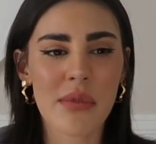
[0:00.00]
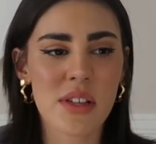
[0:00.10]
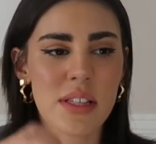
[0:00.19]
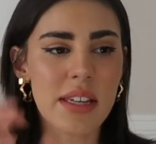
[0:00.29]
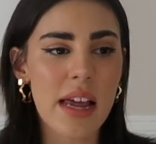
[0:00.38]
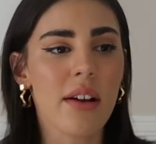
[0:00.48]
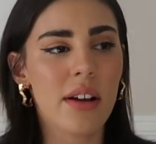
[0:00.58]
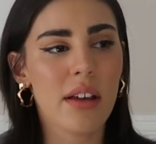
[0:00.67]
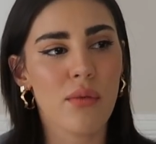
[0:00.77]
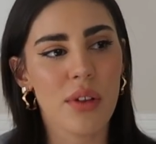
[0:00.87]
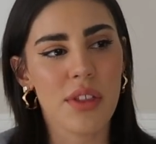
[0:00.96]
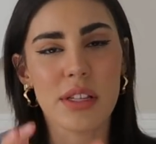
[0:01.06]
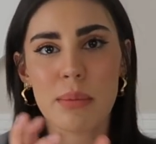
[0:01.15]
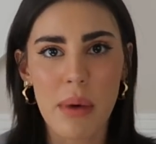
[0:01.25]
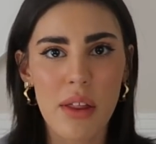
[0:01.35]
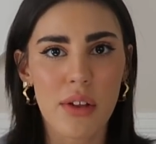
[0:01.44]
this narrative with
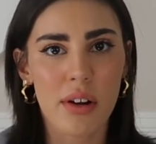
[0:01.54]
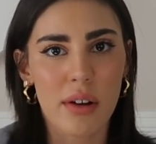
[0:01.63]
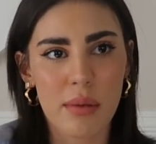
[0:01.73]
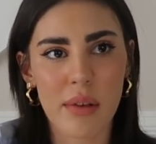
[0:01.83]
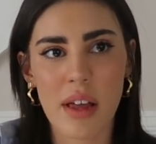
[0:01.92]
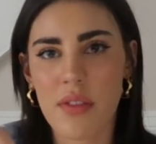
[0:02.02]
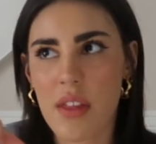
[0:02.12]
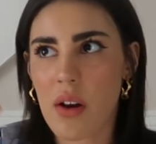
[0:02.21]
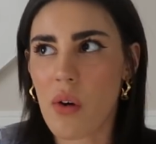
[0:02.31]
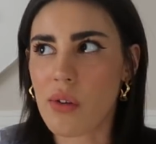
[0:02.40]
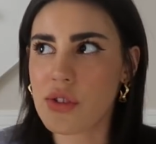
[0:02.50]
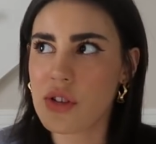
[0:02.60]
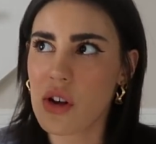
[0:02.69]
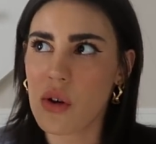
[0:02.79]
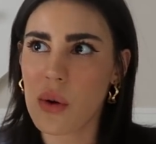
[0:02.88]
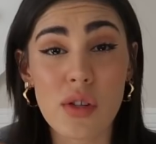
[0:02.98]
his mother and then
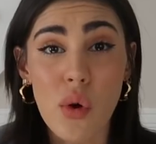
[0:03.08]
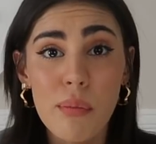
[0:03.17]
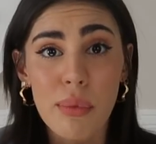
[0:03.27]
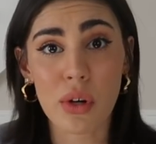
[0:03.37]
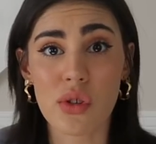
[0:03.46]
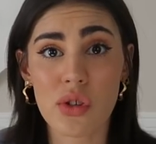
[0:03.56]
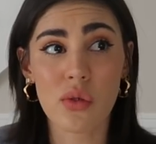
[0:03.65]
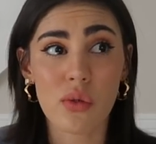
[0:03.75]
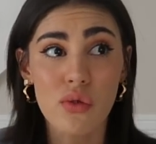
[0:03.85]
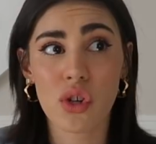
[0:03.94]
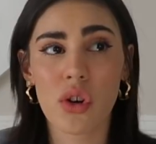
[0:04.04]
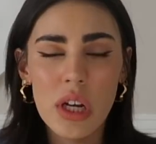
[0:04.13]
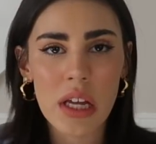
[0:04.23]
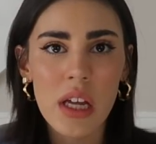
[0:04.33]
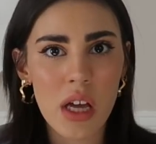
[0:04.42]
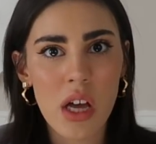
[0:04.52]
also his own personal
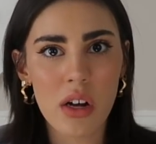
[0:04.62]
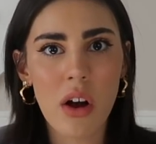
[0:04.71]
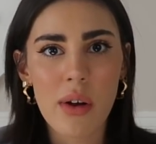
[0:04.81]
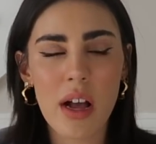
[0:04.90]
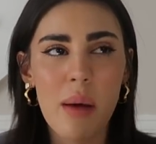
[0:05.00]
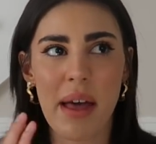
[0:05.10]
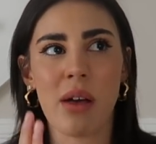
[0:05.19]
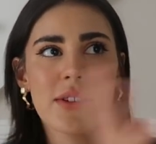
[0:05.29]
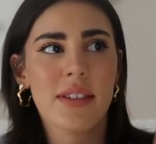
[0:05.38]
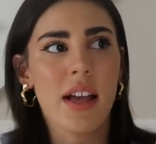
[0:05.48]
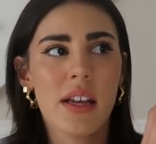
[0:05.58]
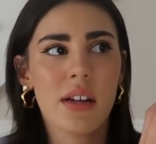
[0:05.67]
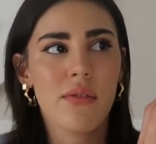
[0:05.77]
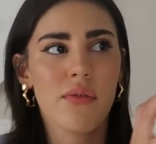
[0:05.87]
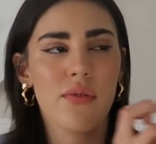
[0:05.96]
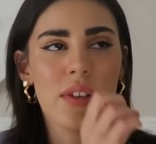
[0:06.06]
journey growing up outside
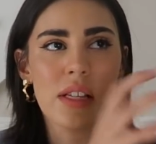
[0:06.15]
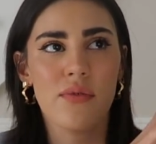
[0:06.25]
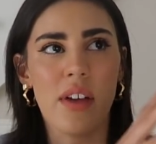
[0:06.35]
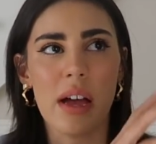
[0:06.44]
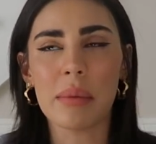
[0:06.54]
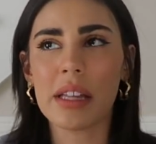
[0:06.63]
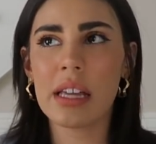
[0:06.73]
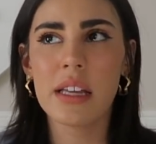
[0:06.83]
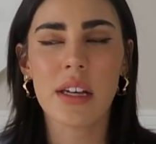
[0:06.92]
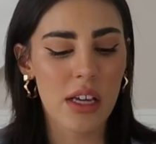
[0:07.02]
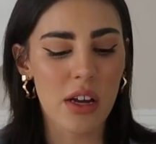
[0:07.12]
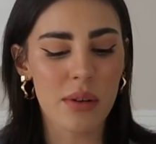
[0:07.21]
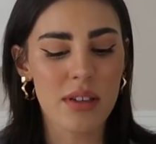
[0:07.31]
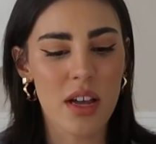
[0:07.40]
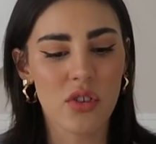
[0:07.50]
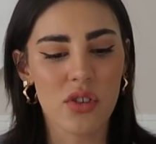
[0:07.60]
of his family. And, you know, it
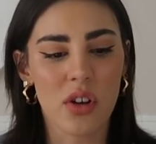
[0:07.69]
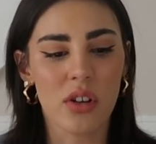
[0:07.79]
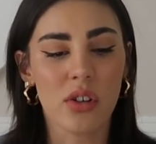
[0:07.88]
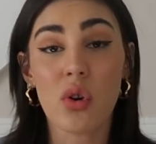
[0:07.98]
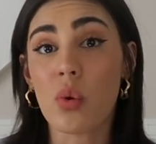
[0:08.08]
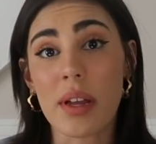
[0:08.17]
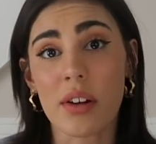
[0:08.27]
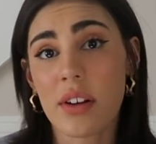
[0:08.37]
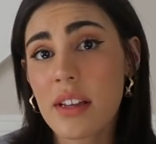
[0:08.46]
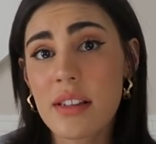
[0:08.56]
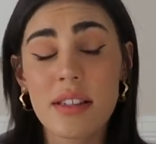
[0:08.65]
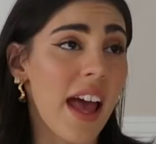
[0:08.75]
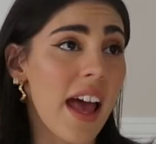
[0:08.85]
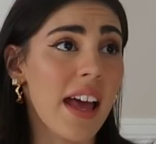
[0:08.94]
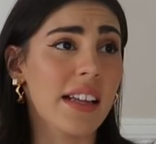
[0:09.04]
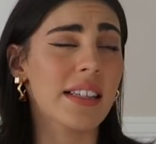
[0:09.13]
touches on queerness
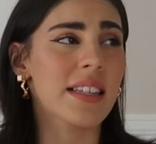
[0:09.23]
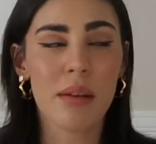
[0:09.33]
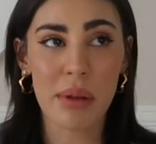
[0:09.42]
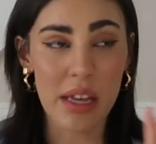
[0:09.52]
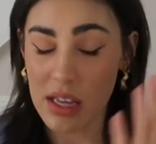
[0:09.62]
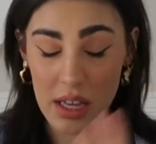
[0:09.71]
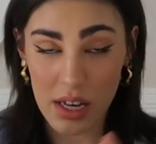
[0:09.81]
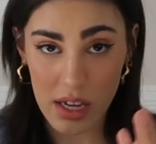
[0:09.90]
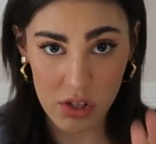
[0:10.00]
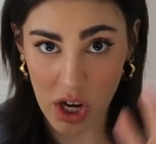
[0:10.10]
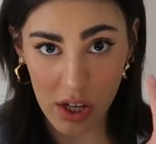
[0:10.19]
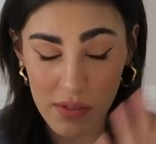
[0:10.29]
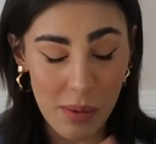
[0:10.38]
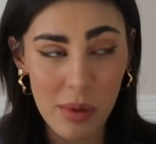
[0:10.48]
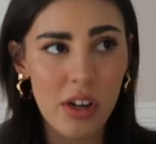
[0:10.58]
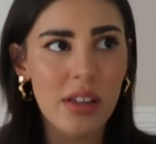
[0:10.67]
and being a child of
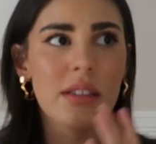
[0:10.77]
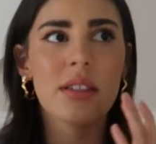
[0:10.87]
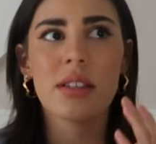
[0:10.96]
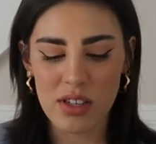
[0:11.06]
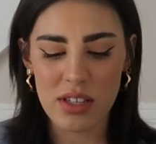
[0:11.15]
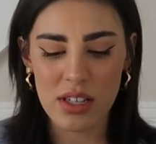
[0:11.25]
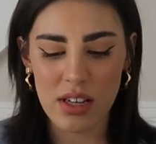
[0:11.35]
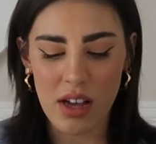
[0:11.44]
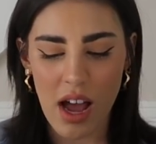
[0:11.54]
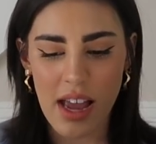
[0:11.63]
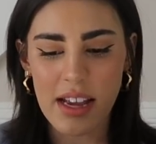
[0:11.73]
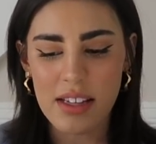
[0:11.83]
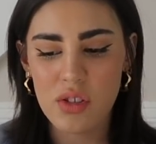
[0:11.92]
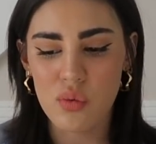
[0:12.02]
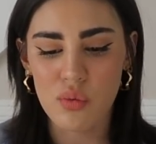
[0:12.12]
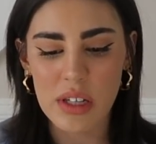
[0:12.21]
immigrants, just, I
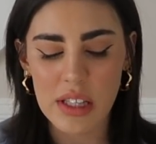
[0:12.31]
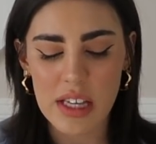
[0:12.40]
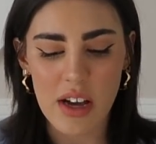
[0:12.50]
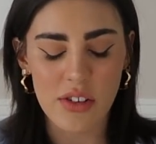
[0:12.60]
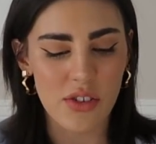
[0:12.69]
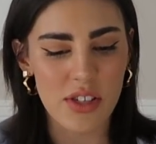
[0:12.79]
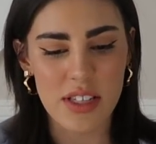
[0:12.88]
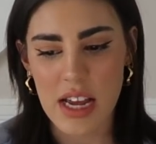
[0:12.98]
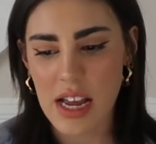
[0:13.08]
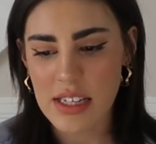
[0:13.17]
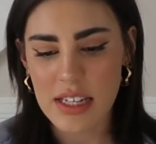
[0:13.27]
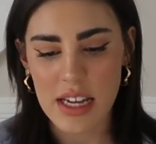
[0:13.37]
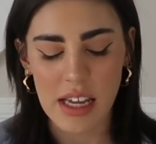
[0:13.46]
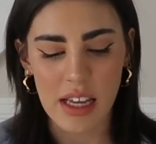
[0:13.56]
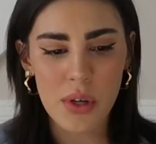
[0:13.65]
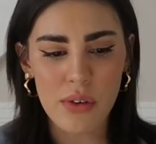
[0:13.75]
guess, really
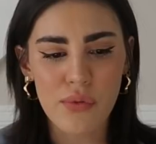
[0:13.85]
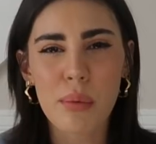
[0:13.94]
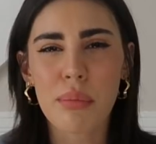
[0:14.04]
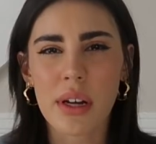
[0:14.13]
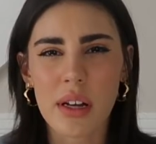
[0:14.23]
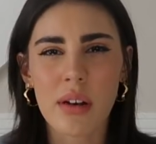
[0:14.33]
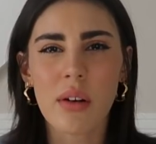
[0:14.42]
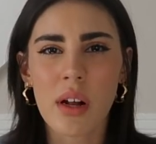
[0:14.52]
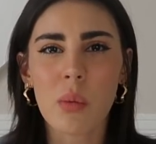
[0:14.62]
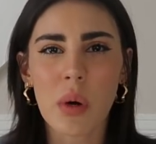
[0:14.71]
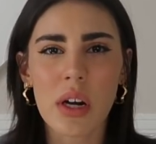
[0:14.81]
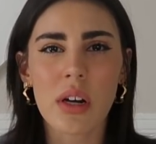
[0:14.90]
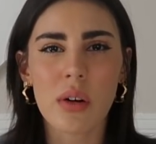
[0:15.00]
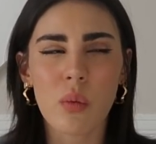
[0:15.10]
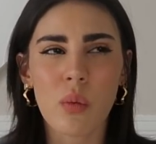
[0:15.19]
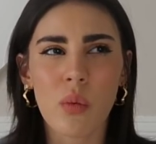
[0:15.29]
understanding your footprint and where